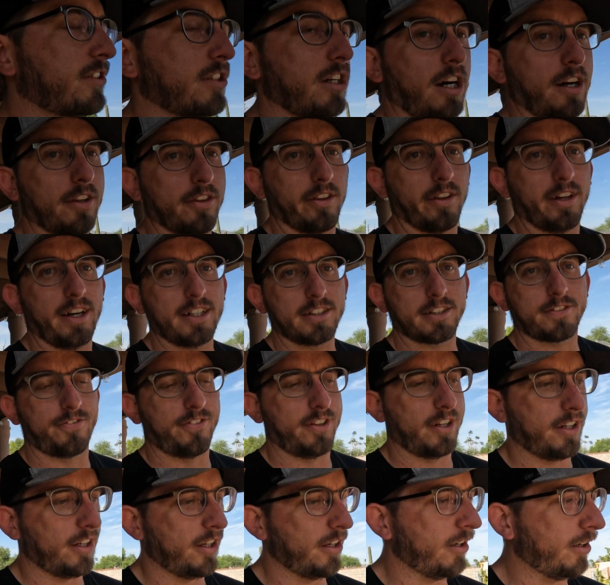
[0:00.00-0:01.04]
you saw the last
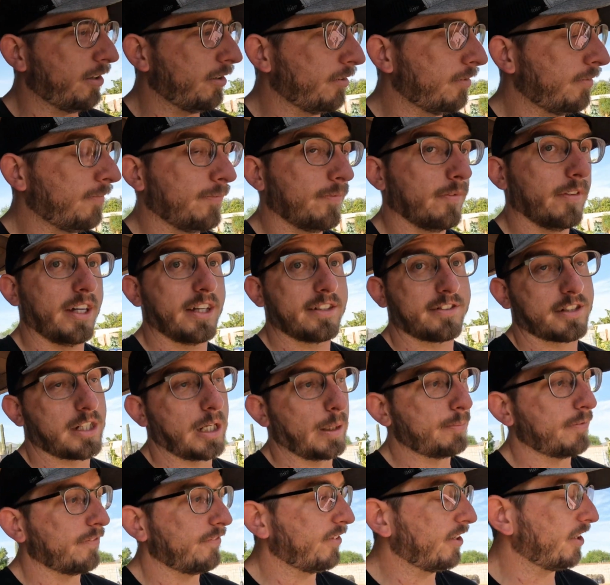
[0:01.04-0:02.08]

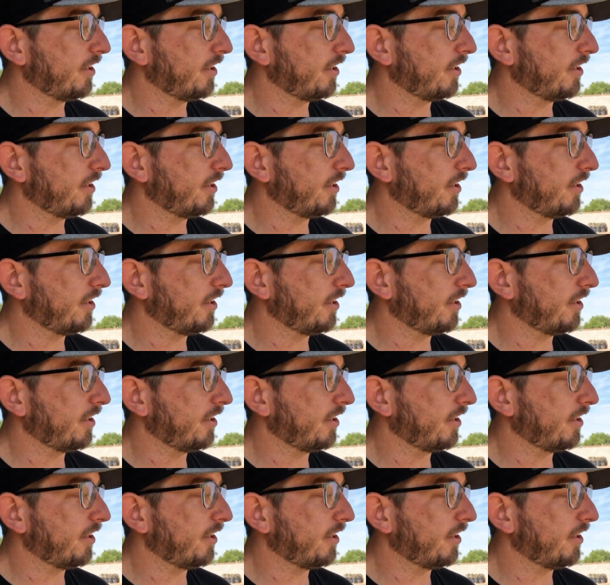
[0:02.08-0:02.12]
couple